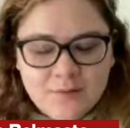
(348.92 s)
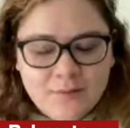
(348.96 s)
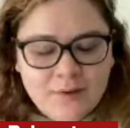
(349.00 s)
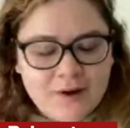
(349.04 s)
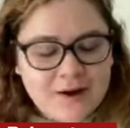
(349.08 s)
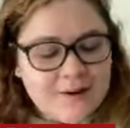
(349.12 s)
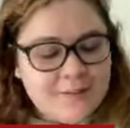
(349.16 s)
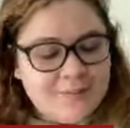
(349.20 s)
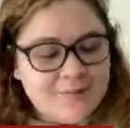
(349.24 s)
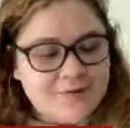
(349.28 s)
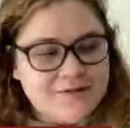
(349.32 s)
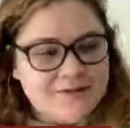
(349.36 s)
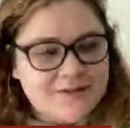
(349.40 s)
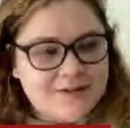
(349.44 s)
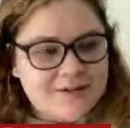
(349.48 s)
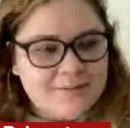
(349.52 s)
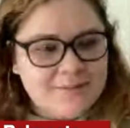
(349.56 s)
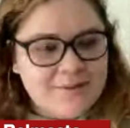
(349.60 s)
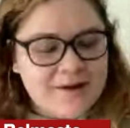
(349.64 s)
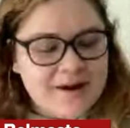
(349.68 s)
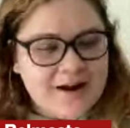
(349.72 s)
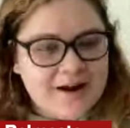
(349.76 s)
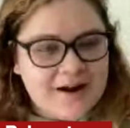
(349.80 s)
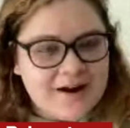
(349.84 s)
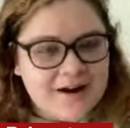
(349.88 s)
we're able to
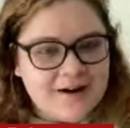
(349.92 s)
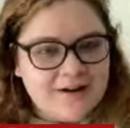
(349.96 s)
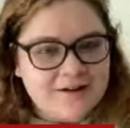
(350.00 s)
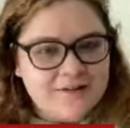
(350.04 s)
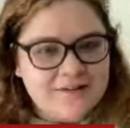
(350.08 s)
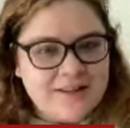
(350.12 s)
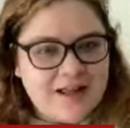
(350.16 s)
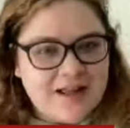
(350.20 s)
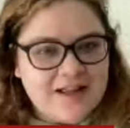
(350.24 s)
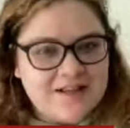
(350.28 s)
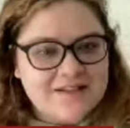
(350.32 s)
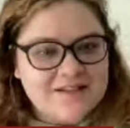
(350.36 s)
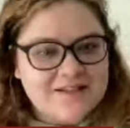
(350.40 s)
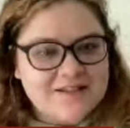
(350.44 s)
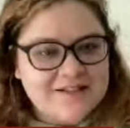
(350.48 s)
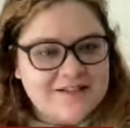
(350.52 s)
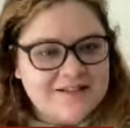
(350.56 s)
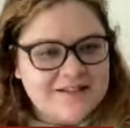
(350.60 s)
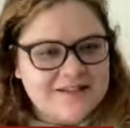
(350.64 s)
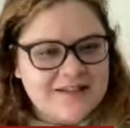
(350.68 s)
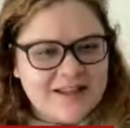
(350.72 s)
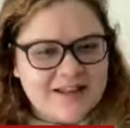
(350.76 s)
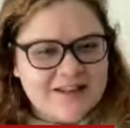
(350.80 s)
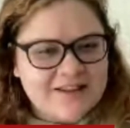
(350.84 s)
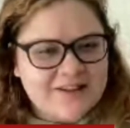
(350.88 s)
compare that's
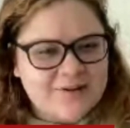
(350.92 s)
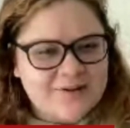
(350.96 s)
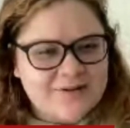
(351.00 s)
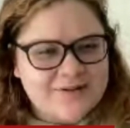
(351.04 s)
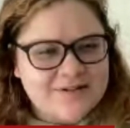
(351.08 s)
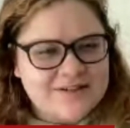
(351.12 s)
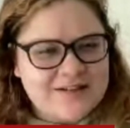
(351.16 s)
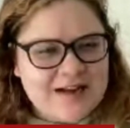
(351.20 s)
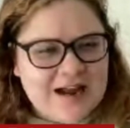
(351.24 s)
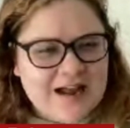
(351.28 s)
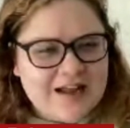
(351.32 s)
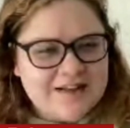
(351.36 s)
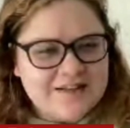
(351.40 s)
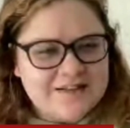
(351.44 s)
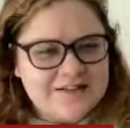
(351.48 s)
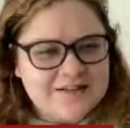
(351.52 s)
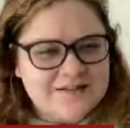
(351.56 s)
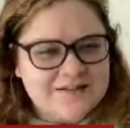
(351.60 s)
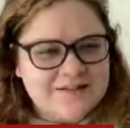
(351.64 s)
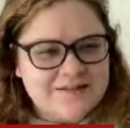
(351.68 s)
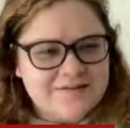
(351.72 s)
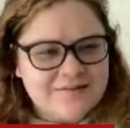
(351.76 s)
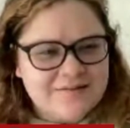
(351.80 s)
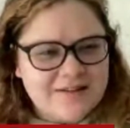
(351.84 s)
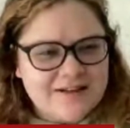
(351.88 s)
like those
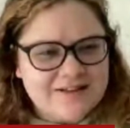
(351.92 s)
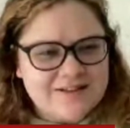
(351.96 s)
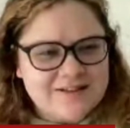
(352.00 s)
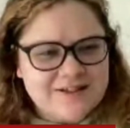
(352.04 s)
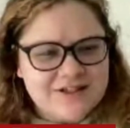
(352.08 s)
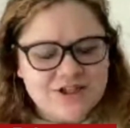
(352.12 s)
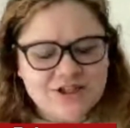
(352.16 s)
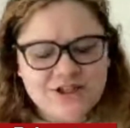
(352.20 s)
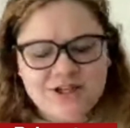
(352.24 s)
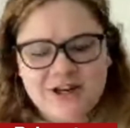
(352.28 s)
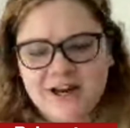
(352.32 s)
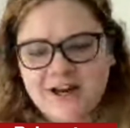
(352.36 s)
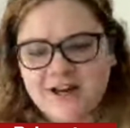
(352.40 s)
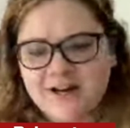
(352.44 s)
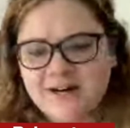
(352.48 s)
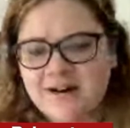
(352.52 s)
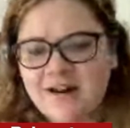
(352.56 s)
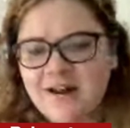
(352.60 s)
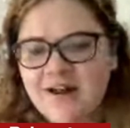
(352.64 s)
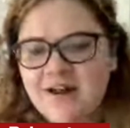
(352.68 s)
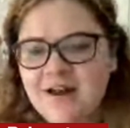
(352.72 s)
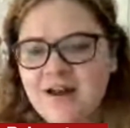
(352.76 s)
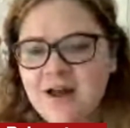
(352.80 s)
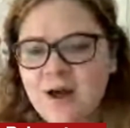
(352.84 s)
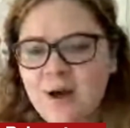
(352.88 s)
stats, thanks to Shane.
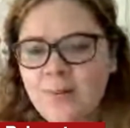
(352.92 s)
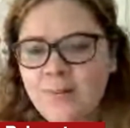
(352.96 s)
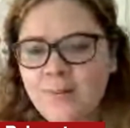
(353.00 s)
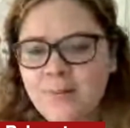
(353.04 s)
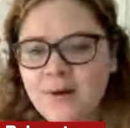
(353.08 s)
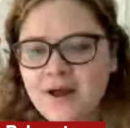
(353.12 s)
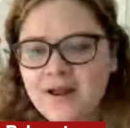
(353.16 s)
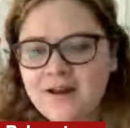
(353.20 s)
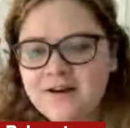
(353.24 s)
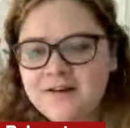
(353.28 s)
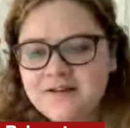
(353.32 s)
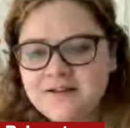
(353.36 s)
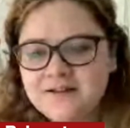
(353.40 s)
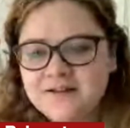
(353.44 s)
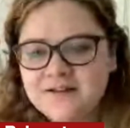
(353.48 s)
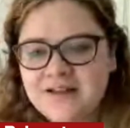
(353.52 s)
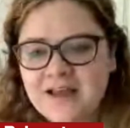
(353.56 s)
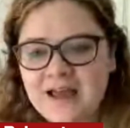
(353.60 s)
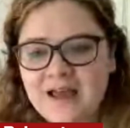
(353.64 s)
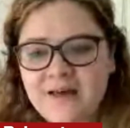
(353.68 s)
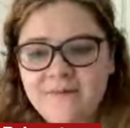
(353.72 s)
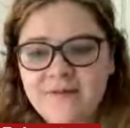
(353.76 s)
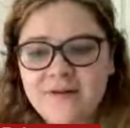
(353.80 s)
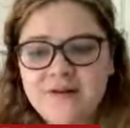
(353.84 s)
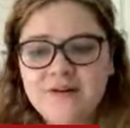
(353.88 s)
But
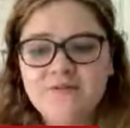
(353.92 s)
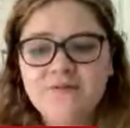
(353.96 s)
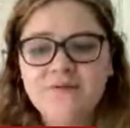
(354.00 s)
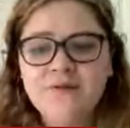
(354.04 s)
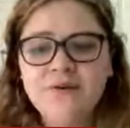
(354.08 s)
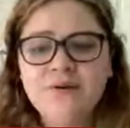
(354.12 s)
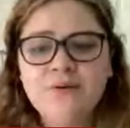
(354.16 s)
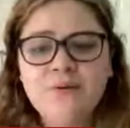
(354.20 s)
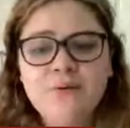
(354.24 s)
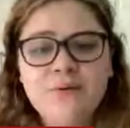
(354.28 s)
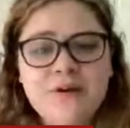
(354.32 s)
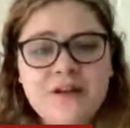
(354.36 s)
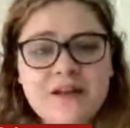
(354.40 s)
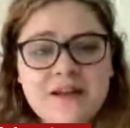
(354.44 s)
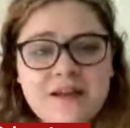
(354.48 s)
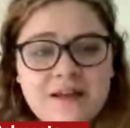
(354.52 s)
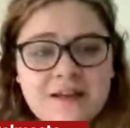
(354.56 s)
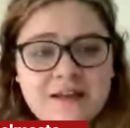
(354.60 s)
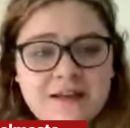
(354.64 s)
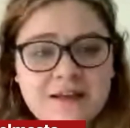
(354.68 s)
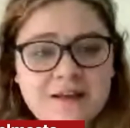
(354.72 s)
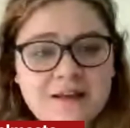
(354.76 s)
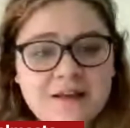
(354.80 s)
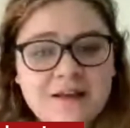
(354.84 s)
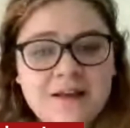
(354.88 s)
Kevin
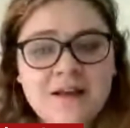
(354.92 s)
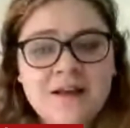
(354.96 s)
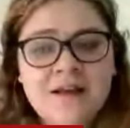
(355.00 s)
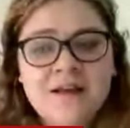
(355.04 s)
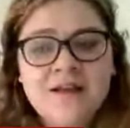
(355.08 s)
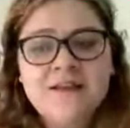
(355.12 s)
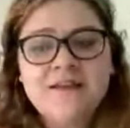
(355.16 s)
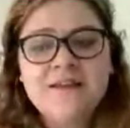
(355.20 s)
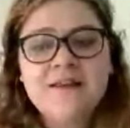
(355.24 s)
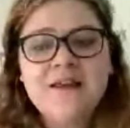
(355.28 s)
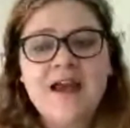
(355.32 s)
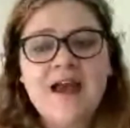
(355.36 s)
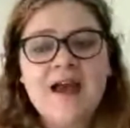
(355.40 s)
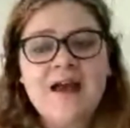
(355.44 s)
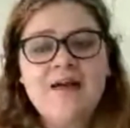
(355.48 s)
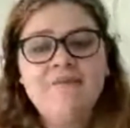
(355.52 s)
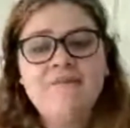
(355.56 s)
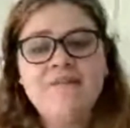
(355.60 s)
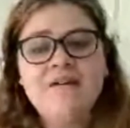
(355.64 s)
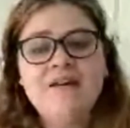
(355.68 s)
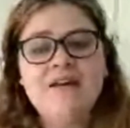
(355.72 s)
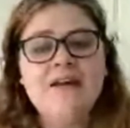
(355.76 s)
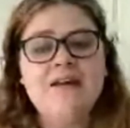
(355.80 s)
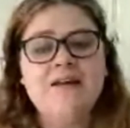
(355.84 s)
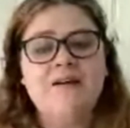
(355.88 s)
Rooney,
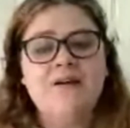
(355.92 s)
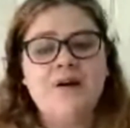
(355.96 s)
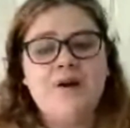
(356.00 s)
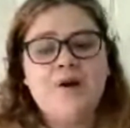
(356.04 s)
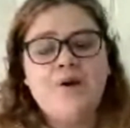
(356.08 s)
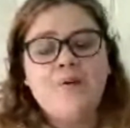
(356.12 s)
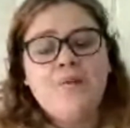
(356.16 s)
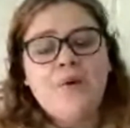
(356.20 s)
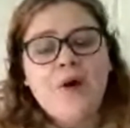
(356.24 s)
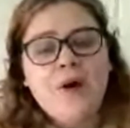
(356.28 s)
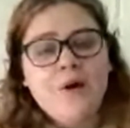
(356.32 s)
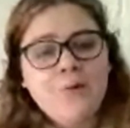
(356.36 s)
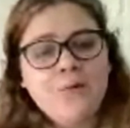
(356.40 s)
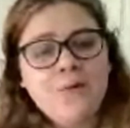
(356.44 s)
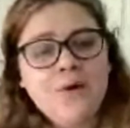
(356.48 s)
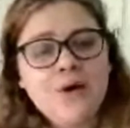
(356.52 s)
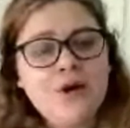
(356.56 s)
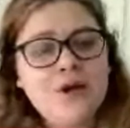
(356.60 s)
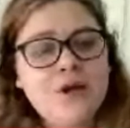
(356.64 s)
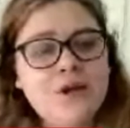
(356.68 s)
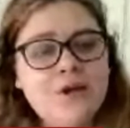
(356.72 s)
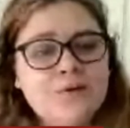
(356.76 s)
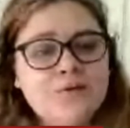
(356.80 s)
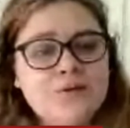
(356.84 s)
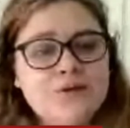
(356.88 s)
Kevin, what
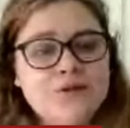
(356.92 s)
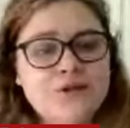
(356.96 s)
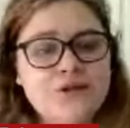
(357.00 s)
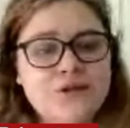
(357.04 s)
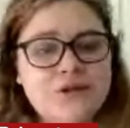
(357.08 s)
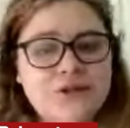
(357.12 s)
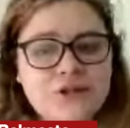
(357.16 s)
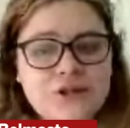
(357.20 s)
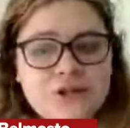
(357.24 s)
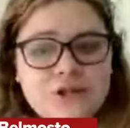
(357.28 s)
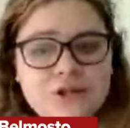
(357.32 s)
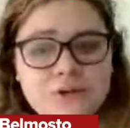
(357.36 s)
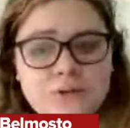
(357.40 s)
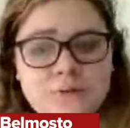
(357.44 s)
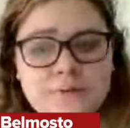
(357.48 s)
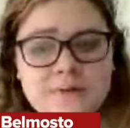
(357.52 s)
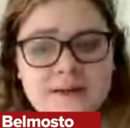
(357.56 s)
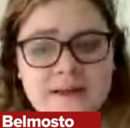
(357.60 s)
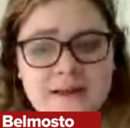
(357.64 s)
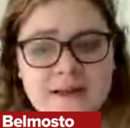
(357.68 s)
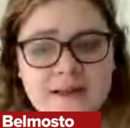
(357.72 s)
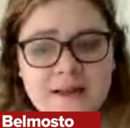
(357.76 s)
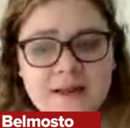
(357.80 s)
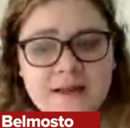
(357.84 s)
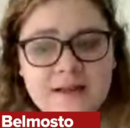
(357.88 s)
were you
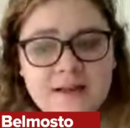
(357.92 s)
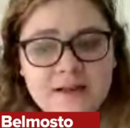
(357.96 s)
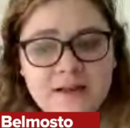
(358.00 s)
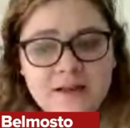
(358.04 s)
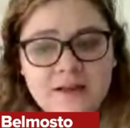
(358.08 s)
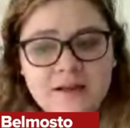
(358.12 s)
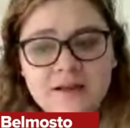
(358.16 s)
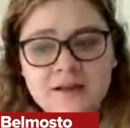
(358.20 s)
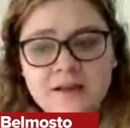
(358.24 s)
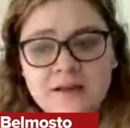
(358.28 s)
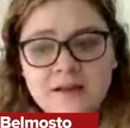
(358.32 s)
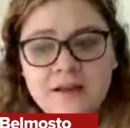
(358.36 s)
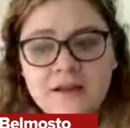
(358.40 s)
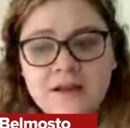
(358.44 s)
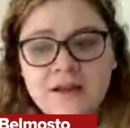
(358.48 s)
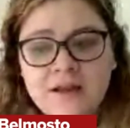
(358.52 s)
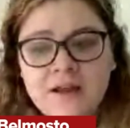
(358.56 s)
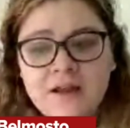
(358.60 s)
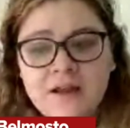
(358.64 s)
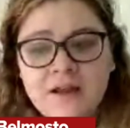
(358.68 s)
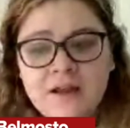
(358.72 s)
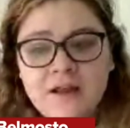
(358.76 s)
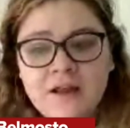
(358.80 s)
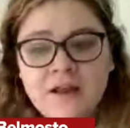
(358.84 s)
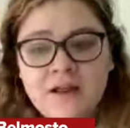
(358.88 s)
doing?
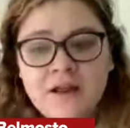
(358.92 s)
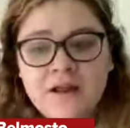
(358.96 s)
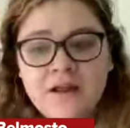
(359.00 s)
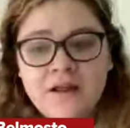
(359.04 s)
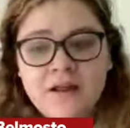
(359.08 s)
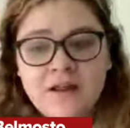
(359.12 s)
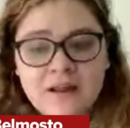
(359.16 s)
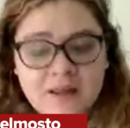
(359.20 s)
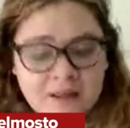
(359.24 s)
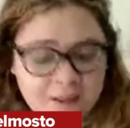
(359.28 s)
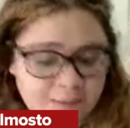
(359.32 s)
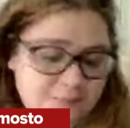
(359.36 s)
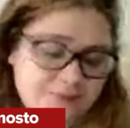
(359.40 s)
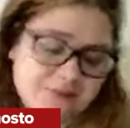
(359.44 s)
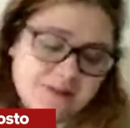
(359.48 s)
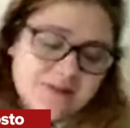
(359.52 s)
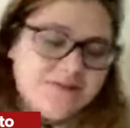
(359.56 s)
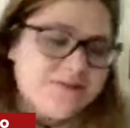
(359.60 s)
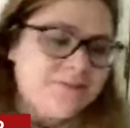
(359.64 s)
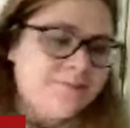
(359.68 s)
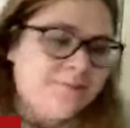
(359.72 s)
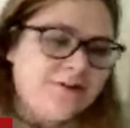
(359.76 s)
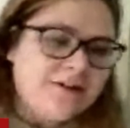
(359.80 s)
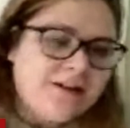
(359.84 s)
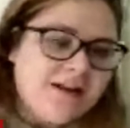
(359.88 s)
He was
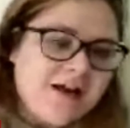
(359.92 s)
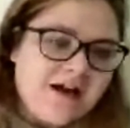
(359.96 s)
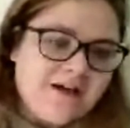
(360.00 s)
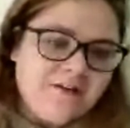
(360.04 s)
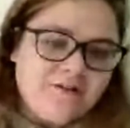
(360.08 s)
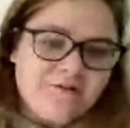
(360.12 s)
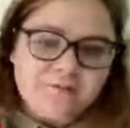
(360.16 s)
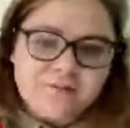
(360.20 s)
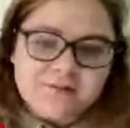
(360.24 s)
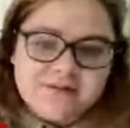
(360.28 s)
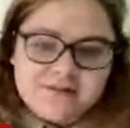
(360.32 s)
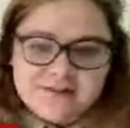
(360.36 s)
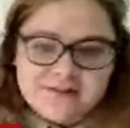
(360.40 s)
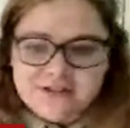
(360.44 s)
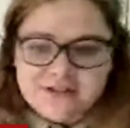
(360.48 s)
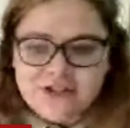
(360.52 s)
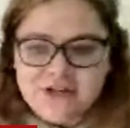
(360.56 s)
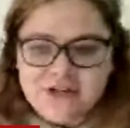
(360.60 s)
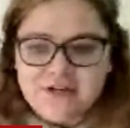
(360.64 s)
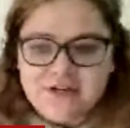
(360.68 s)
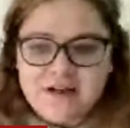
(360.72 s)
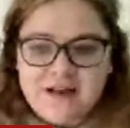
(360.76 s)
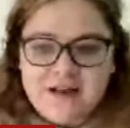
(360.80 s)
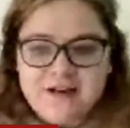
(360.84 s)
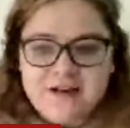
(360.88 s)
ultimately out of
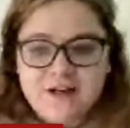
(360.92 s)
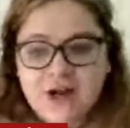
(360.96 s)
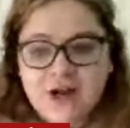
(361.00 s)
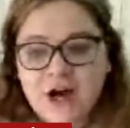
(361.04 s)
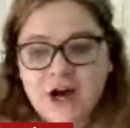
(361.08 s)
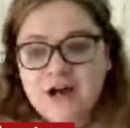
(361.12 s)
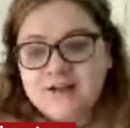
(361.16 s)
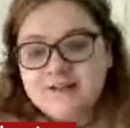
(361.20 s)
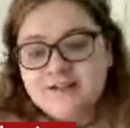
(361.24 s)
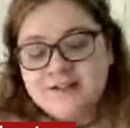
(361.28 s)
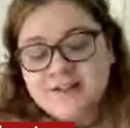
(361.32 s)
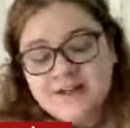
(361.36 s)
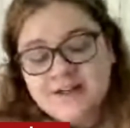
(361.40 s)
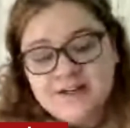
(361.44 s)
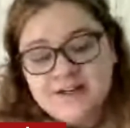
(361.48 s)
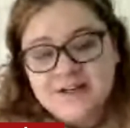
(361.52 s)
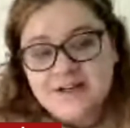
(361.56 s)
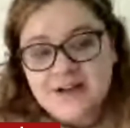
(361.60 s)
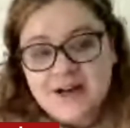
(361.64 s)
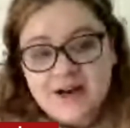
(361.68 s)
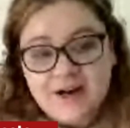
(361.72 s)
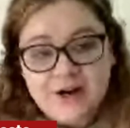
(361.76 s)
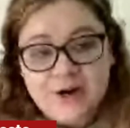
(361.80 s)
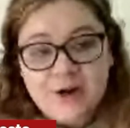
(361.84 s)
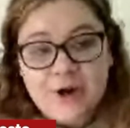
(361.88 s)
position and caused a
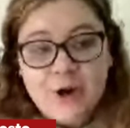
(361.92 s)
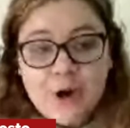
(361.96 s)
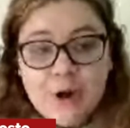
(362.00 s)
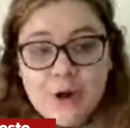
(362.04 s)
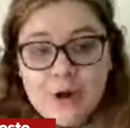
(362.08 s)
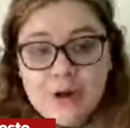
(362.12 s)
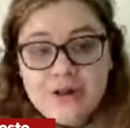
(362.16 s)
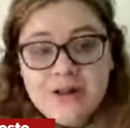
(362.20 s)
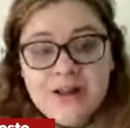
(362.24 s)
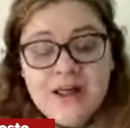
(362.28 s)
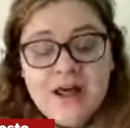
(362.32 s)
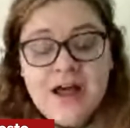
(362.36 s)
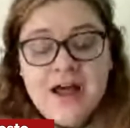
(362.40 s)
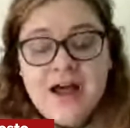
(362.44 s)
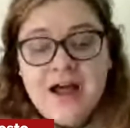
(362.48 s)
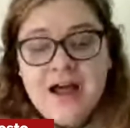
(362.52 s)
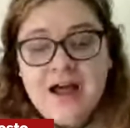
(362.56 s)
Canuck goal.